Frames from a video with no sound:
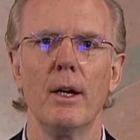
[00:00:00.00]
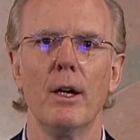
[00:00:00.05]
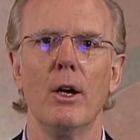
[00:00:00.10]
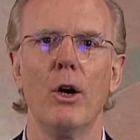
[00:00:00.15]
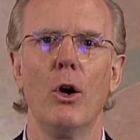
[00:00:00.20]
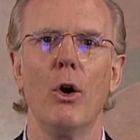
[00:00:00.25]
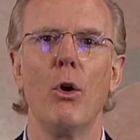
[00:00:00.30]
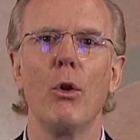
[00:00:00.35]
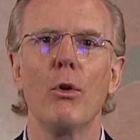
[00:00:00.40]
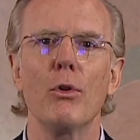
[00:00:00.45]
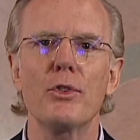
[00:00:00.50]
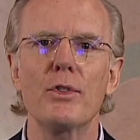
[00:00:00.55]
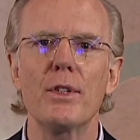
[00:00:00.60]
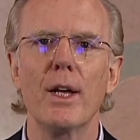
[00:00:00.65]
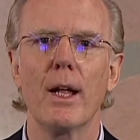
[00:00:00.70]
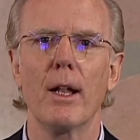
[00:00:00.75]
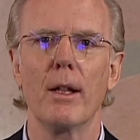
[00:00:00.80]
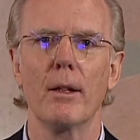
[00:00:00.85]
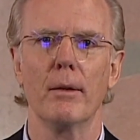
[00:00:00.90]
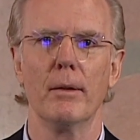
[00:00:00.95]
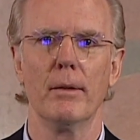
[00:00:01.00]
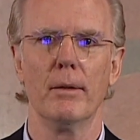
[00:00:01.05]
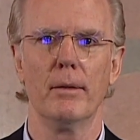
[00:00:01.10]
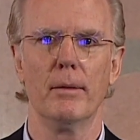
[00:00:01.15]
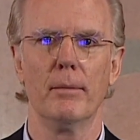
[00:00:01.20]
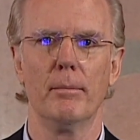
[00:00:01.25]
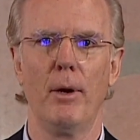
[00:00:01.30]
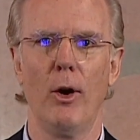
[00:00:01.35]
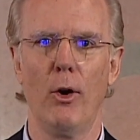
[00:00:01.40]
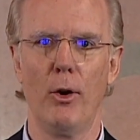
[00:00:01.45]
Wholesale
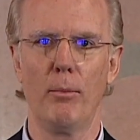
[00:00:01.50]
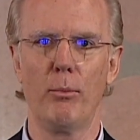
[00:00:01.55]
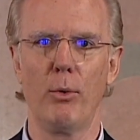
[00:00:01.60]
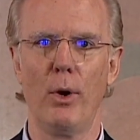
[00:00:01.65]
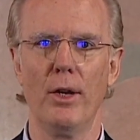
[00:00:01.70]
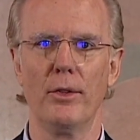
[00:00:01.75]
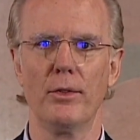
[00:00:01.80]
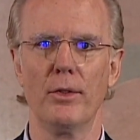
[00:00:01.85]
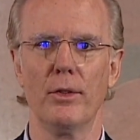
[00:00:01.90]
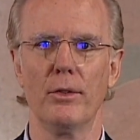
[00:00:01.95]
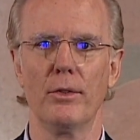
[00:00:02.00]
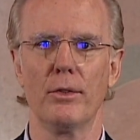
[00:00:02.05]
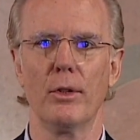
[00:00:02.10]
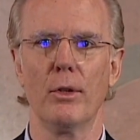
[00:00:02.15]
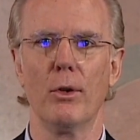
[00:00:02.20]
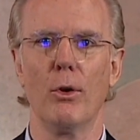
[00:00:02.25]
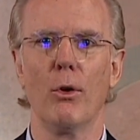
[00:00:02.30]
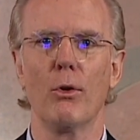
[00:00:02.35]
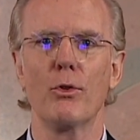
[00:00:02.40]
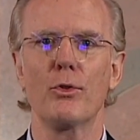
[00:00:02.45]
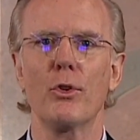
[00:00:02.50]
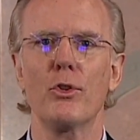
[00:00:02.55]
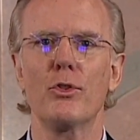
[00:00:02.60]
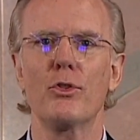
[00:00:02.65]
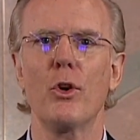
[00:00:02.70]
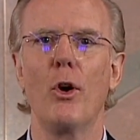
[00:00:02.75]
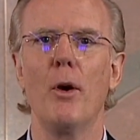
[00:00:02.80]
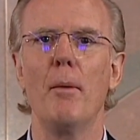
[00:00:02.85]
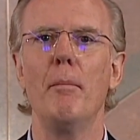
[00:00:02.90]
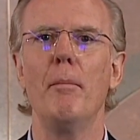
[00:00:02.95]
power prices also
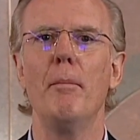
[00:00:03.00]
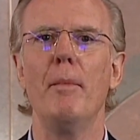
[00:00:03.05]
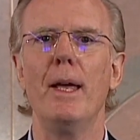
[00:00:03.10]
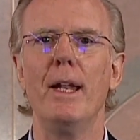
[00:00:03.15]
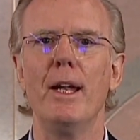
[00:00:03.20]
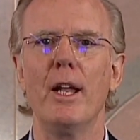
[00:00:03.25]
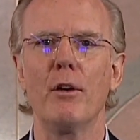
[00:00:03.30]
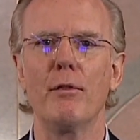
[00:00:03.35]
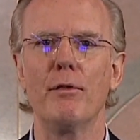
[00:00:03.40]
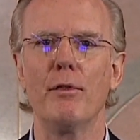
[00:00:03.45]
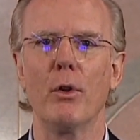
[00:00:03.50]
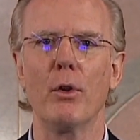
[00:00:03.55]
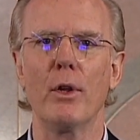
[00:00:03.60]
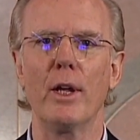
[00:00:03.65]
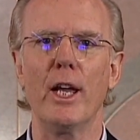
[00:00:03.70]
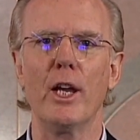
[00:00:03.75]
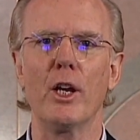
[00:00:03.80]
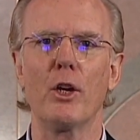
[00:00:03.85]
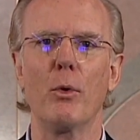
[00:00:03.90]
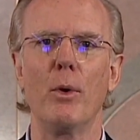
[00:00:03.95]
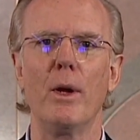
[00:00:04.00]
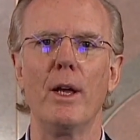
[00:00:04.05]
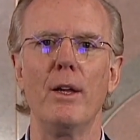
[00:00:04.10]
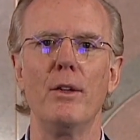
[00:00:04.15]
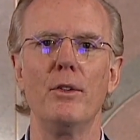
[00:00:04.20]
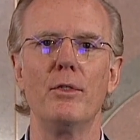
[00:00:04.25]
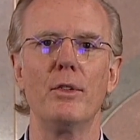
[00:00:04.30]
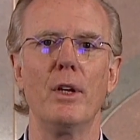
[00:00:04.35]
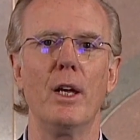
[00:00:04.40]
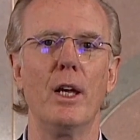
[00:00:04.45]
saw a meaningful
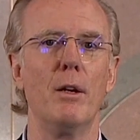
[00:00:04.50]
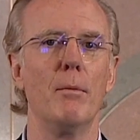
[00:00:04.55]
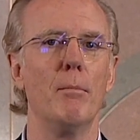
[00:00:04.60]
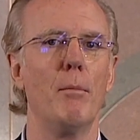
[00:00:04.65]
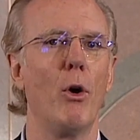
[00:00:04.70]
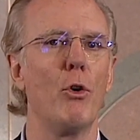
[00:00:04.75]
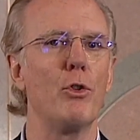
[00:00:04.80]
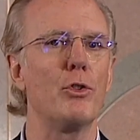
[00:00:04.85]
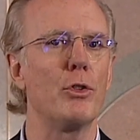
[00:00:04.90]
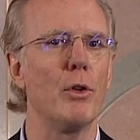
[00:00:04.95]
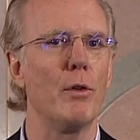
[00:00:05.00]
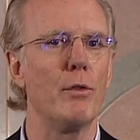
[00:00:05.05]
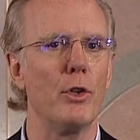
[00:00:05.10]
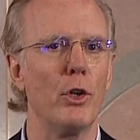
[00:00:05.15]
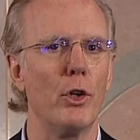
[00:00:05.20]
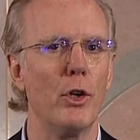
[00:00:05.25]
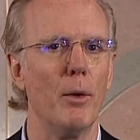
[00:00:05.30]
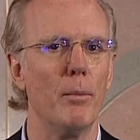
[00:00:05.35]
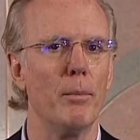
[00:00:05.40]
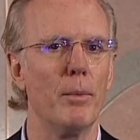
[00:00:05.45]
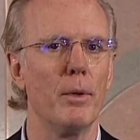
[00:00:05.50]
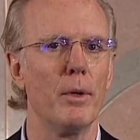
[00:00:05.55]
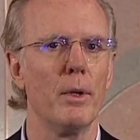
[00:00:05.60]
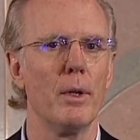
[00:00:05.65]
increase in most of Europe,